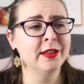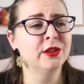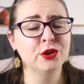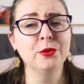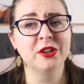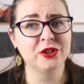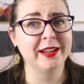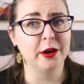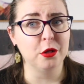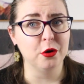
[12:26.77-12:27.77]
And the two actually
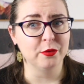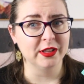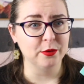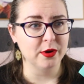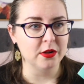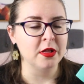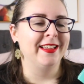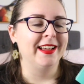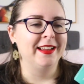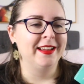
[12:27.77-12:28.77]
get along really well.
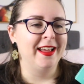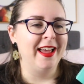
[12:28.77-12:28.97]
They